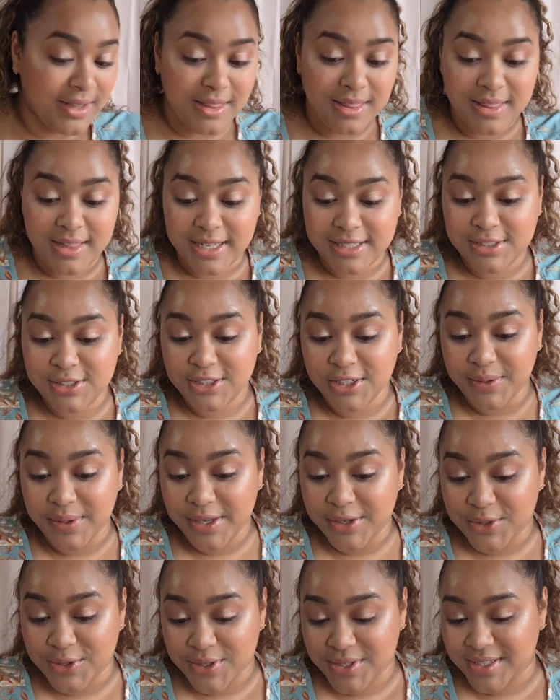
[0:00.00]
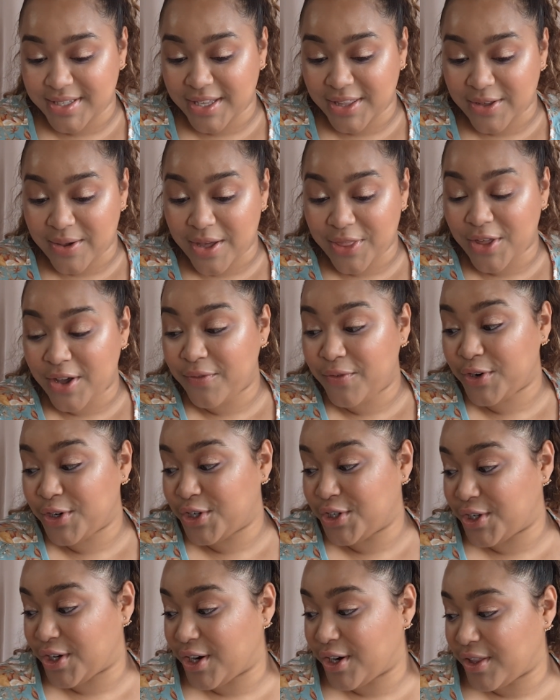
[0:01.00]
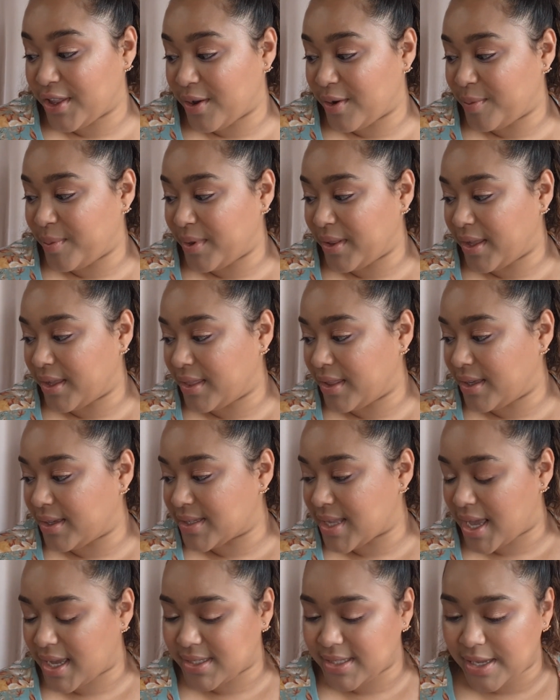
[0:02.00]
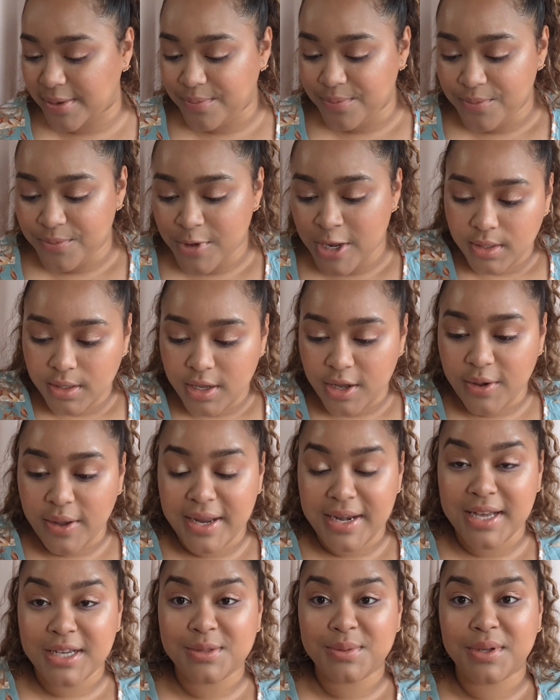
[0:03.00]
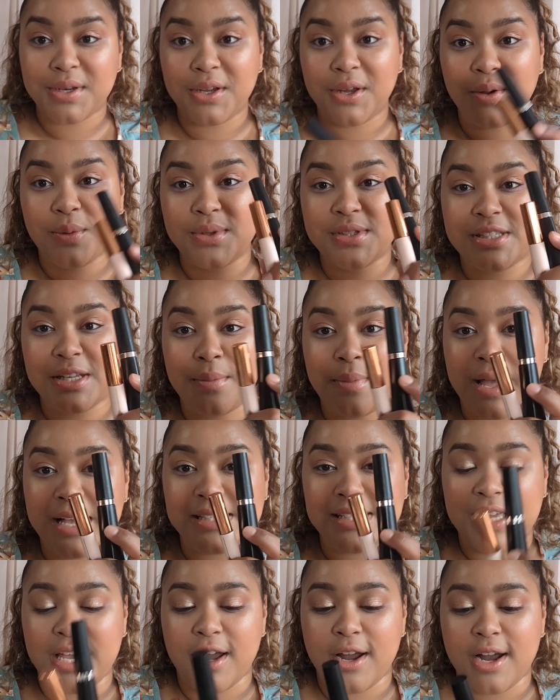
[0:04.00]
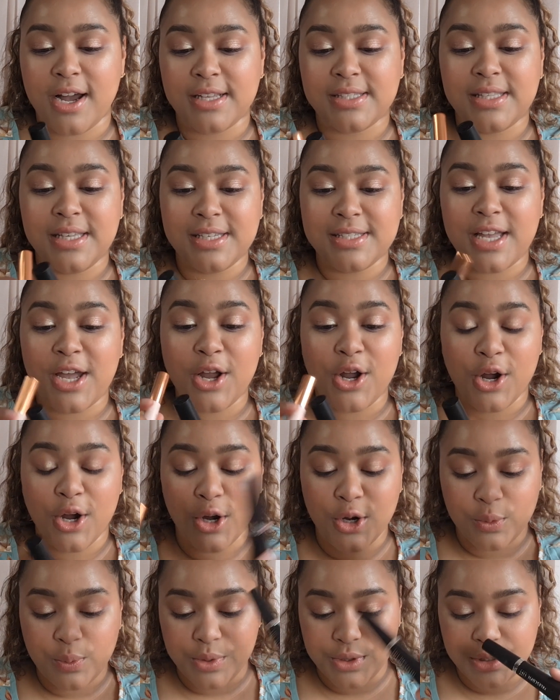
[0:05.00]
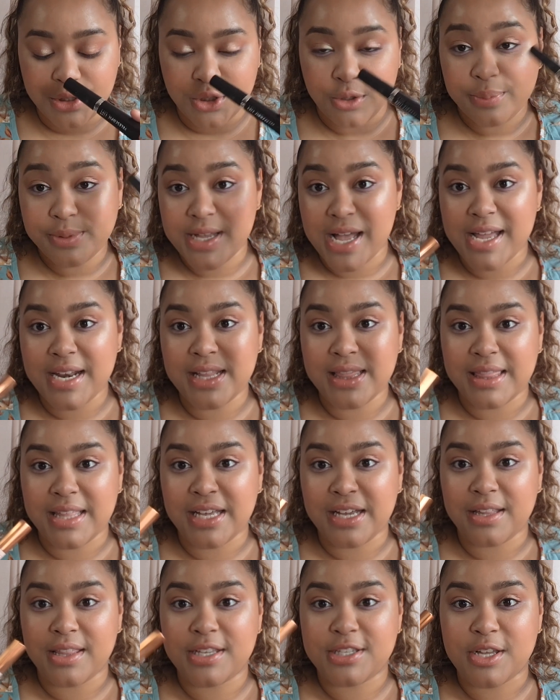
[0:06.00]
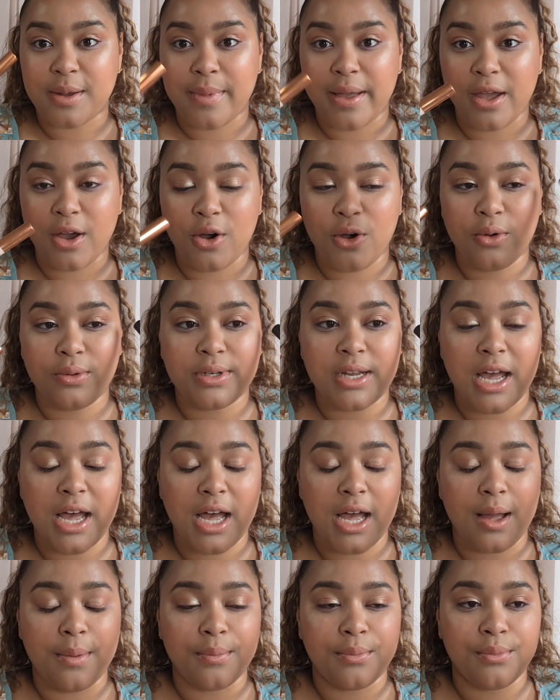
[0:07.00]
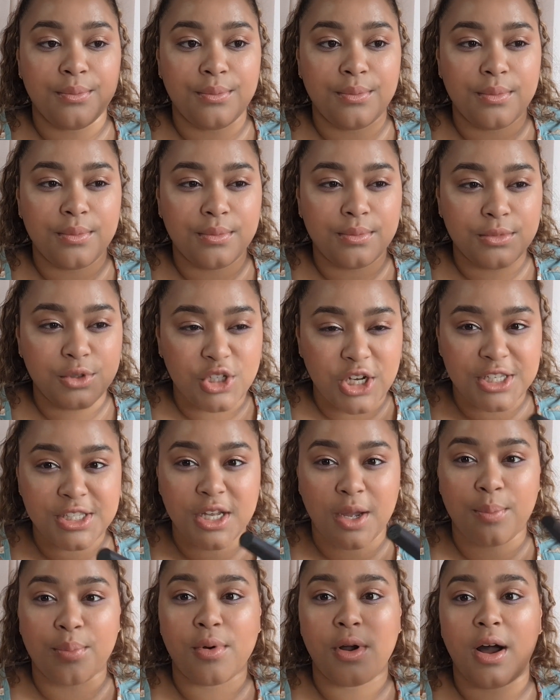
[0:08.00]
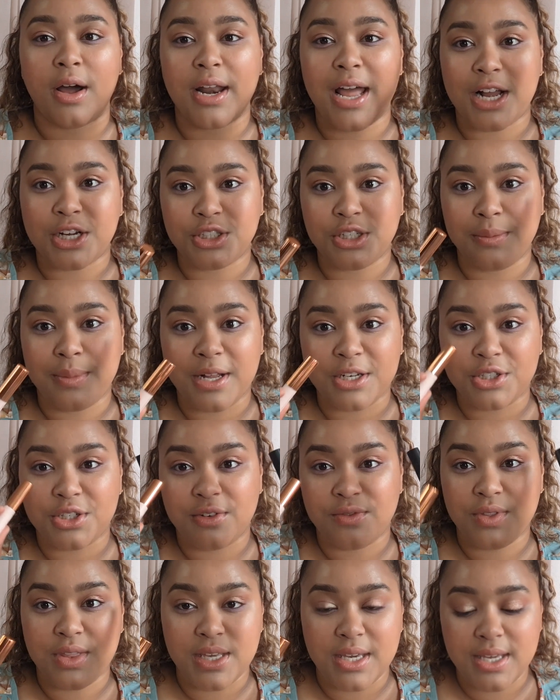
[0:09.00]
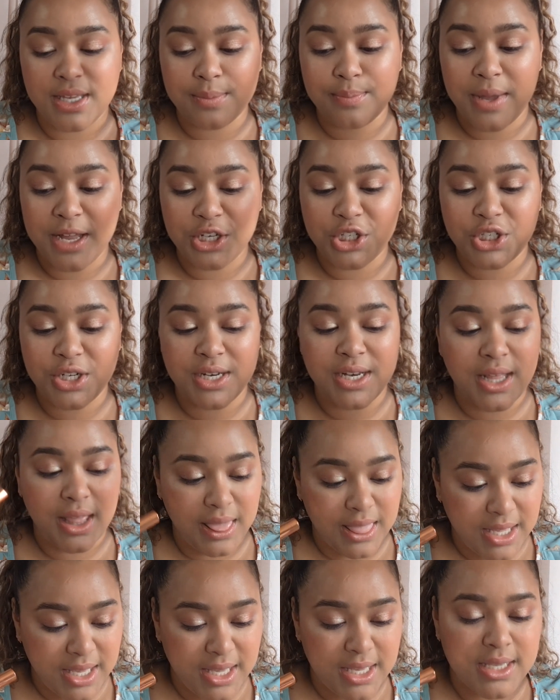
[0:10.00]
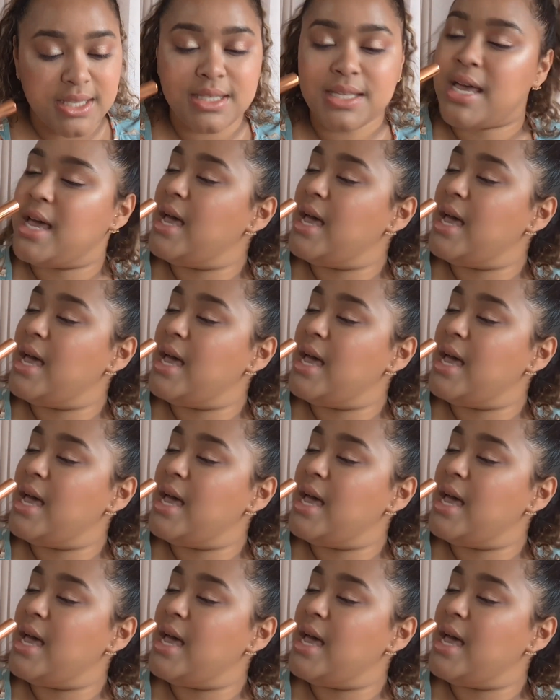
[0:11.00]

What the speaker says: that's so interesting though. I thought for sure they would be like the exact same. Okay, next we're gonna go with some mascaras. These I heard were dupes. I didn't think of this on my own. Jessica Braun actually mentioned these.